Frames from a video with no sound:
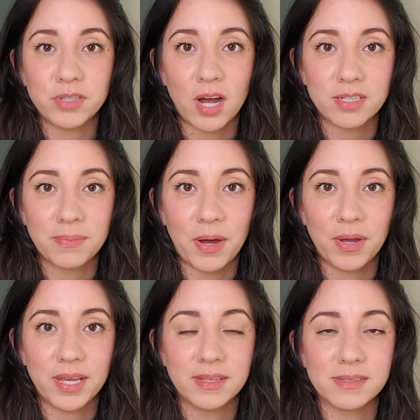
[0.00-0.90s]
talked about
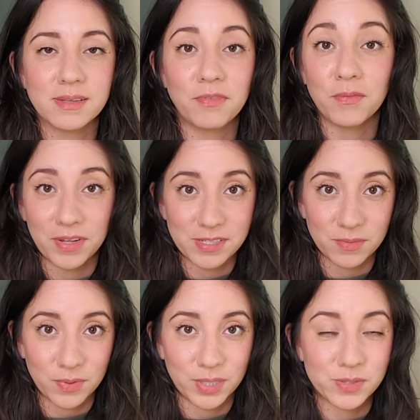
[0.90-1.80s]
his film
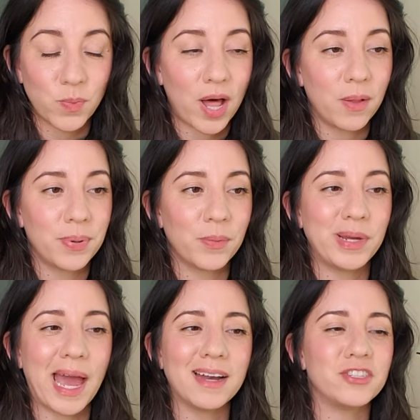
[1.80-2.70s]
festival as well, but
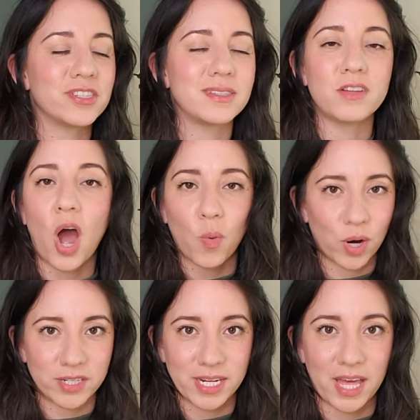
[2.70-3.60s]
we had just not
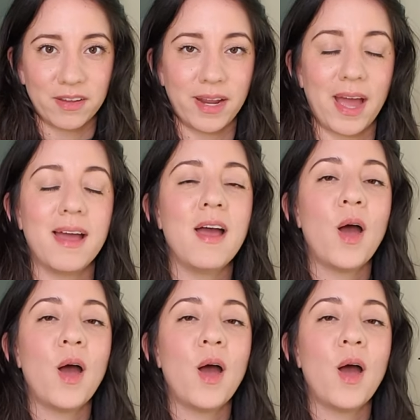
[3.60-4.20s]
worked together yet.